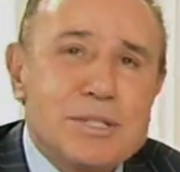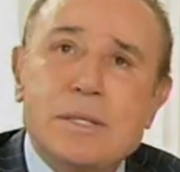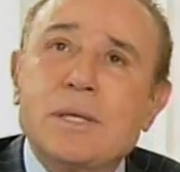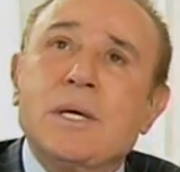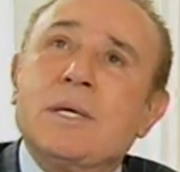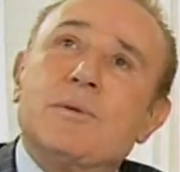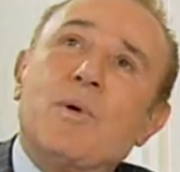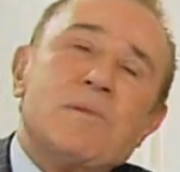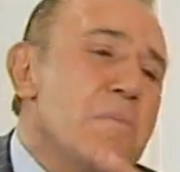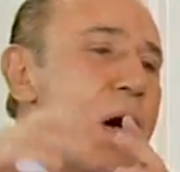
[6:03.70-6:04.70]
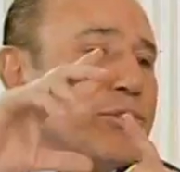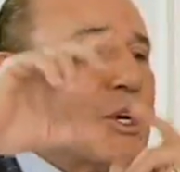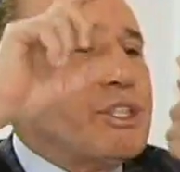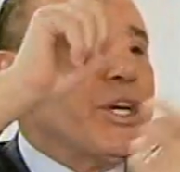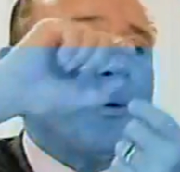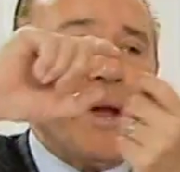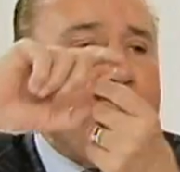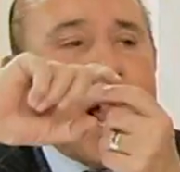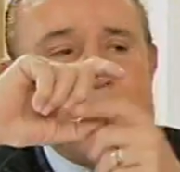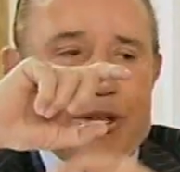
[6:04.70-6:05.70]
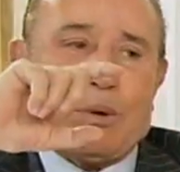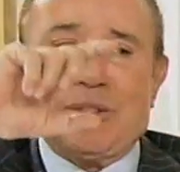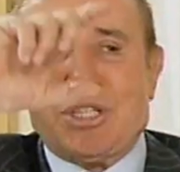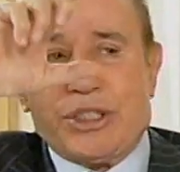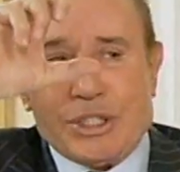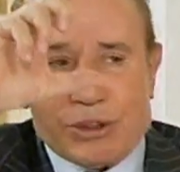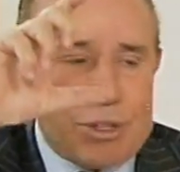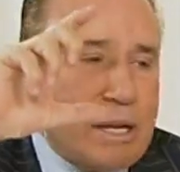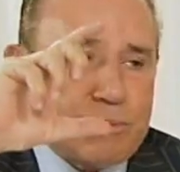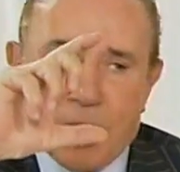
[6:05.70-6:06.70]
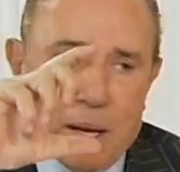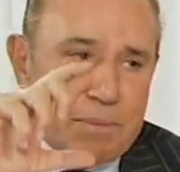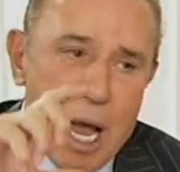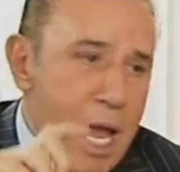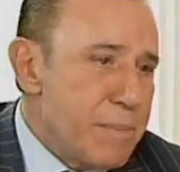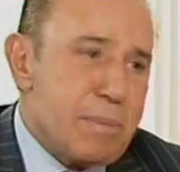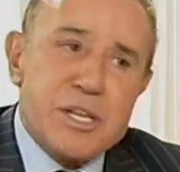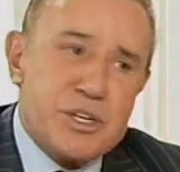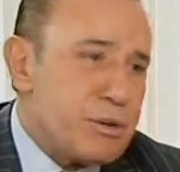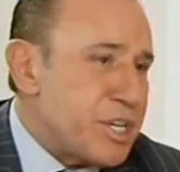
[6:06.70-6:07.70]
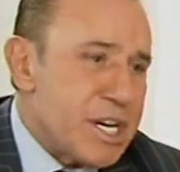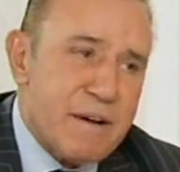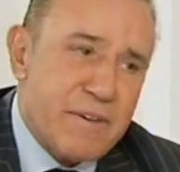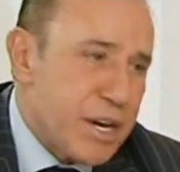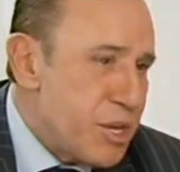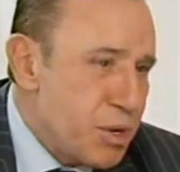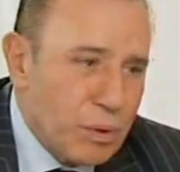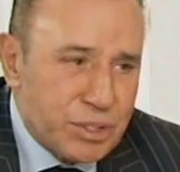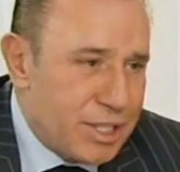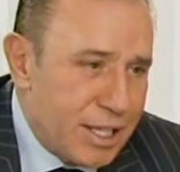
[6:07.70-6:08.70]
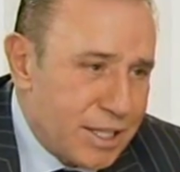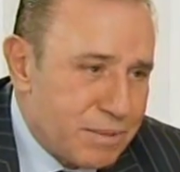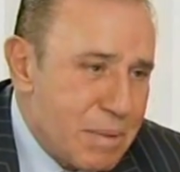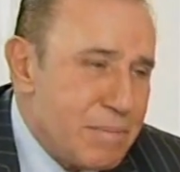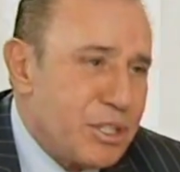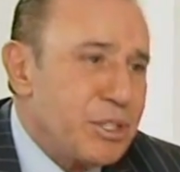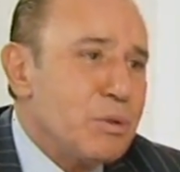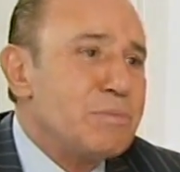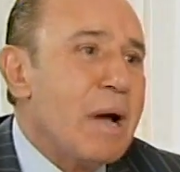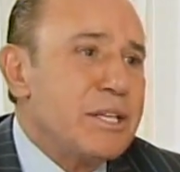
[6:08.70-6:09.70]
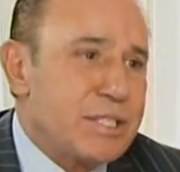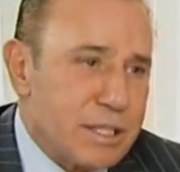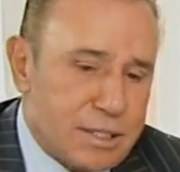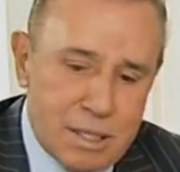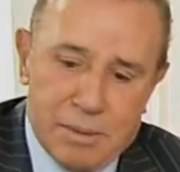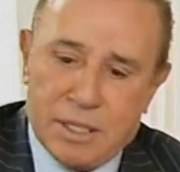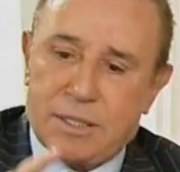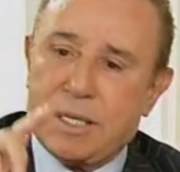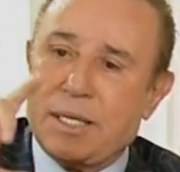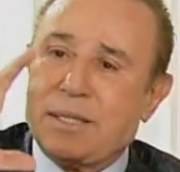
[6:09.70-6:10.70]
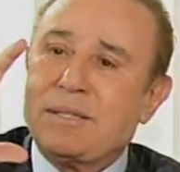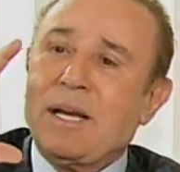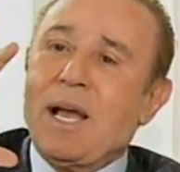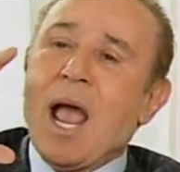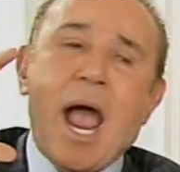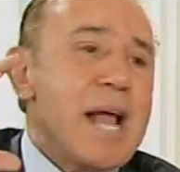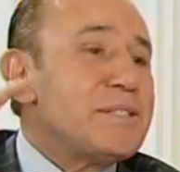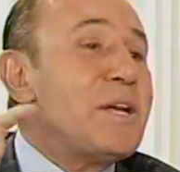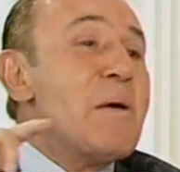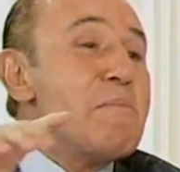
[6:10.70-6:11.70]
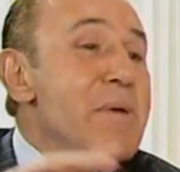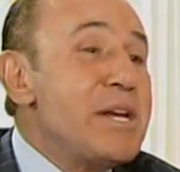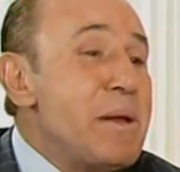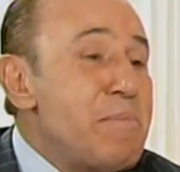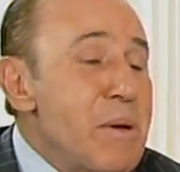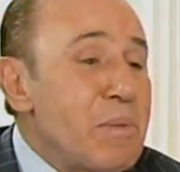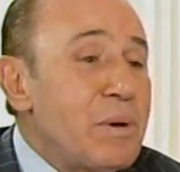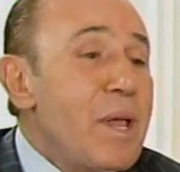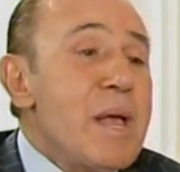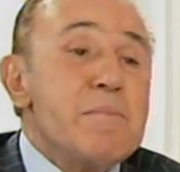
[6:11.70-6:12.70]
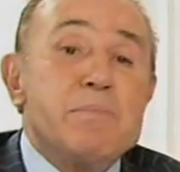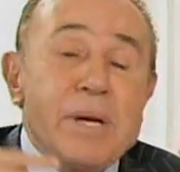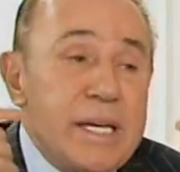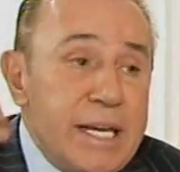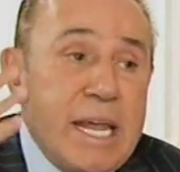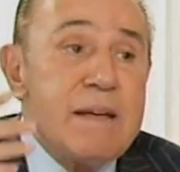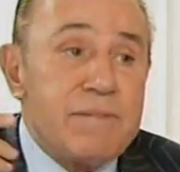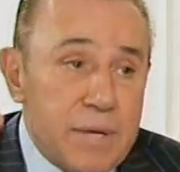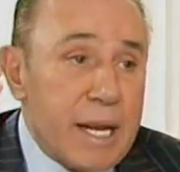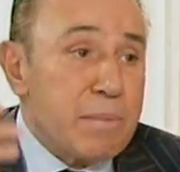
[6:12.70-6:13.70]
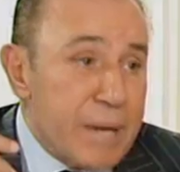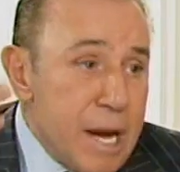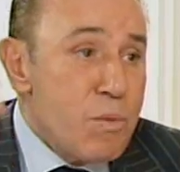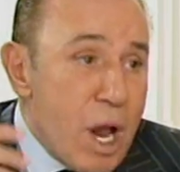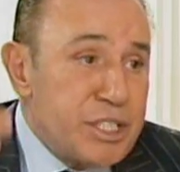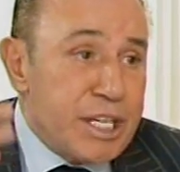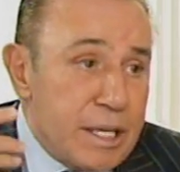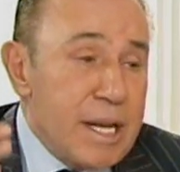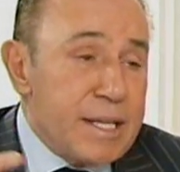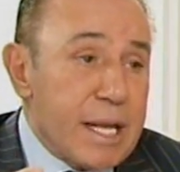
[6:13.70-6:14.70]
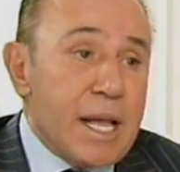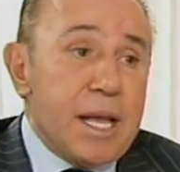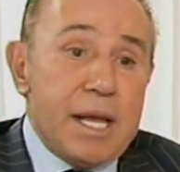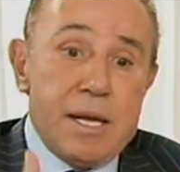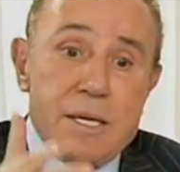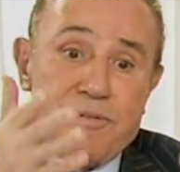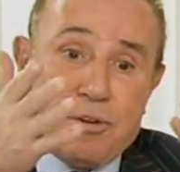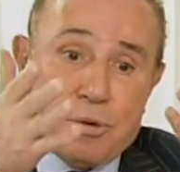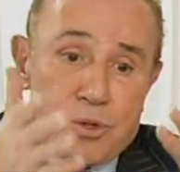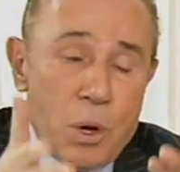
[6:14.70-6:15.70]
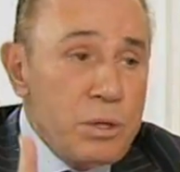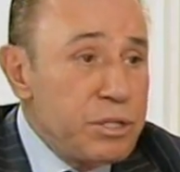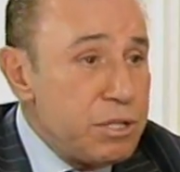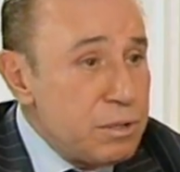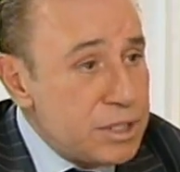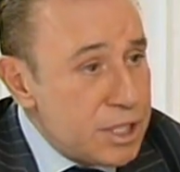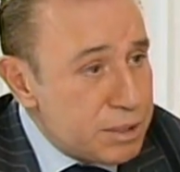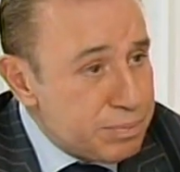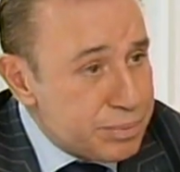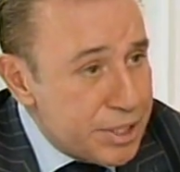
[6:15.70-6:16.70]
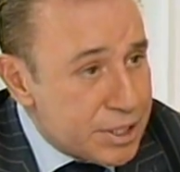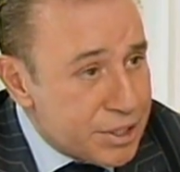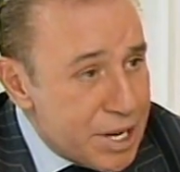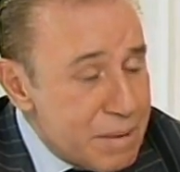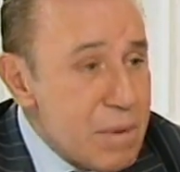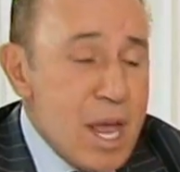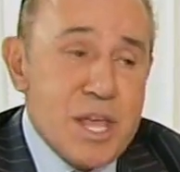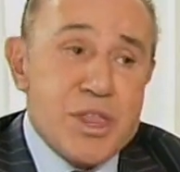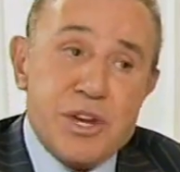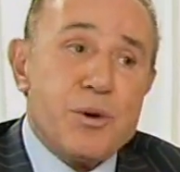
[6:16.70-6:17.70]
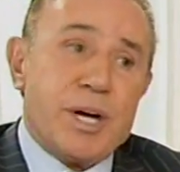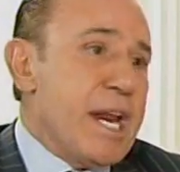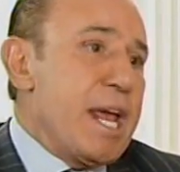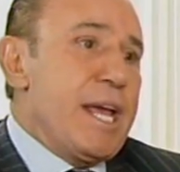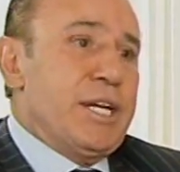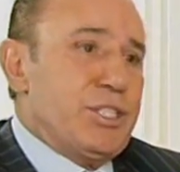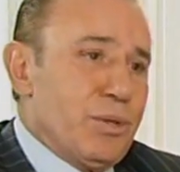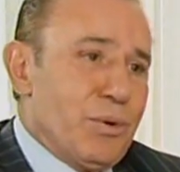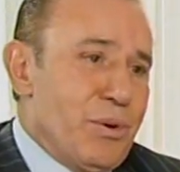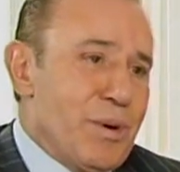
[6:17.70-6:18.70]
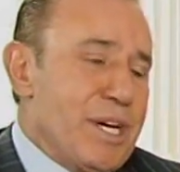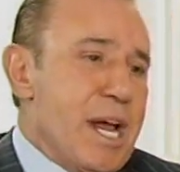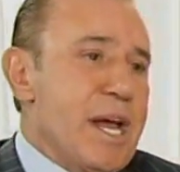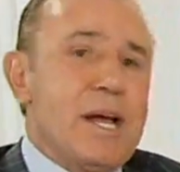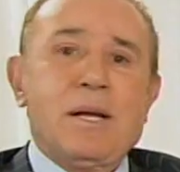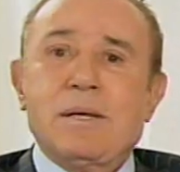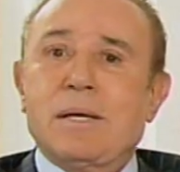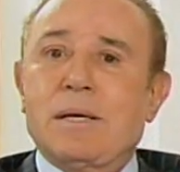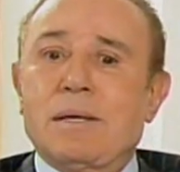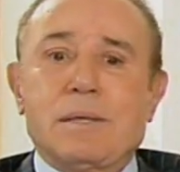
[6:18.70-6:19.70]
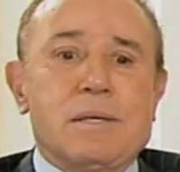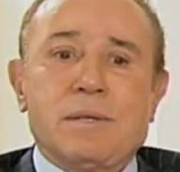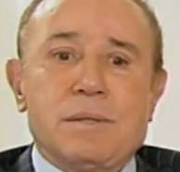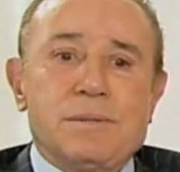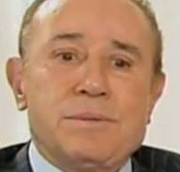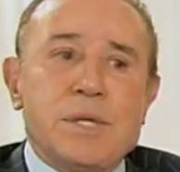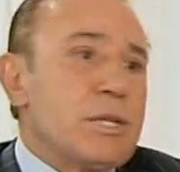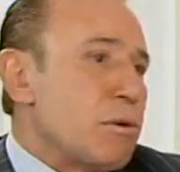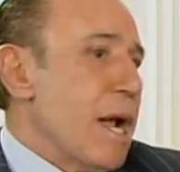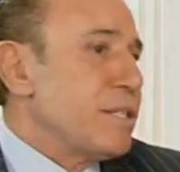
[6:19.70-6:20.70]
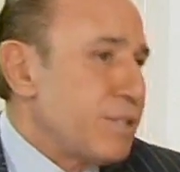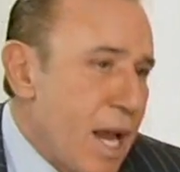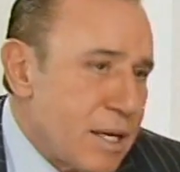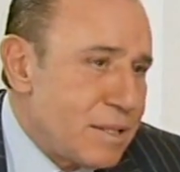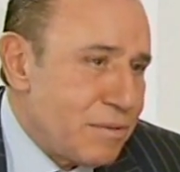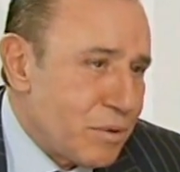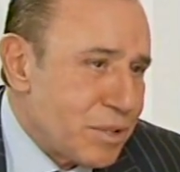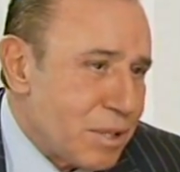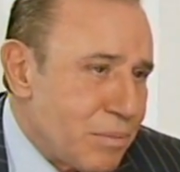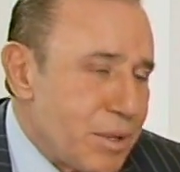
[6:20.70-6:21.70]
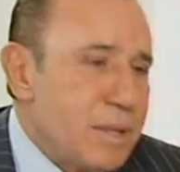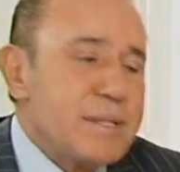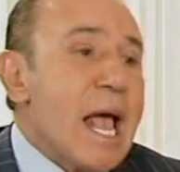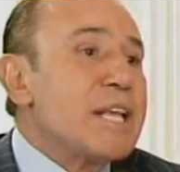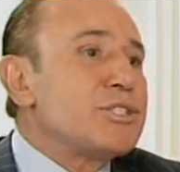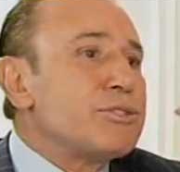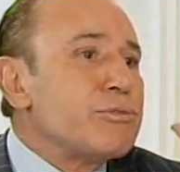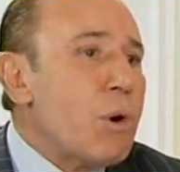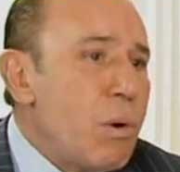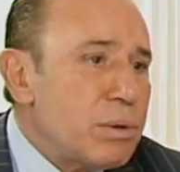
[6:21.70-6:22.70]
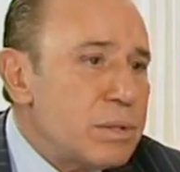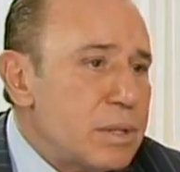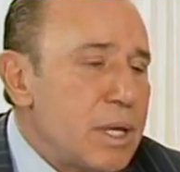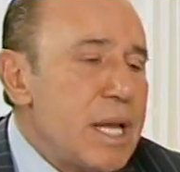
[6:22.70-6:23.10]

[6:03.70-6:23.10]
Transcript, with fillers: uh, one model showing I use this cream, um, I bet you she never used it, maybe she used my system instead. And many people believe, like brainwashing, that if you don't use this cream, then you're going to age or you're going to uh, not look attractive or something. That's wrong.